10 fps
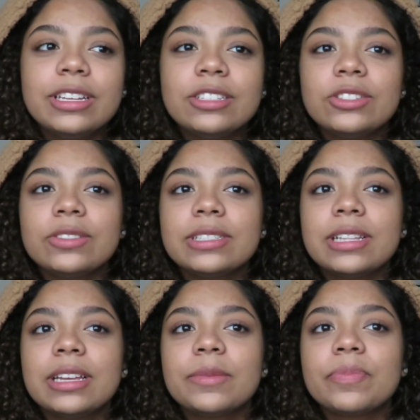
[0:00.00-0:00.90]
And she was
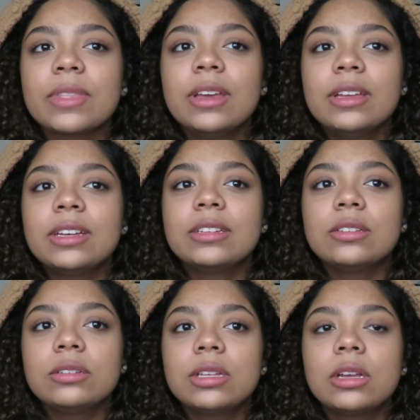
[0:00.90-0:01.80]

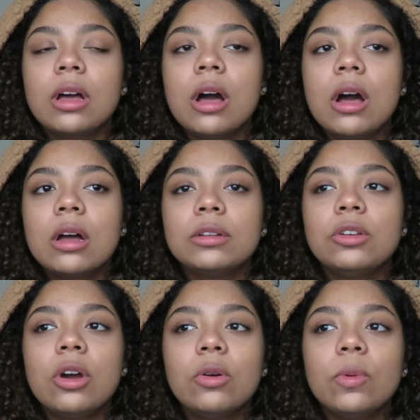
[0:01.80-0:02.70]
like, oh,
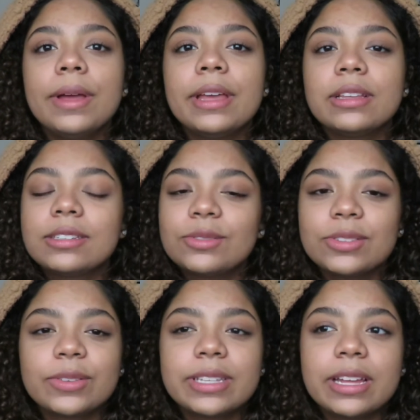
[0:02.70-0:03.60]
no way. Like, she was
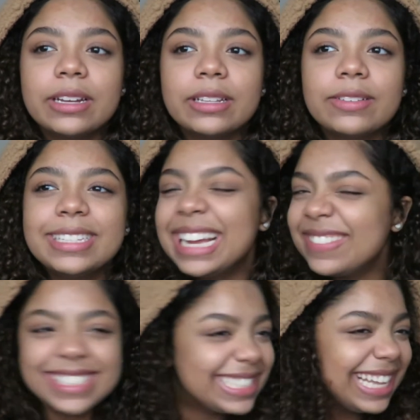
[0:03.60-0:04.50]
so sad. And I was like,
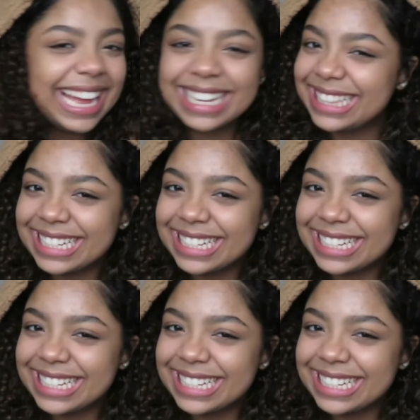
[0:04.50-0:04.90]
I'm just lying.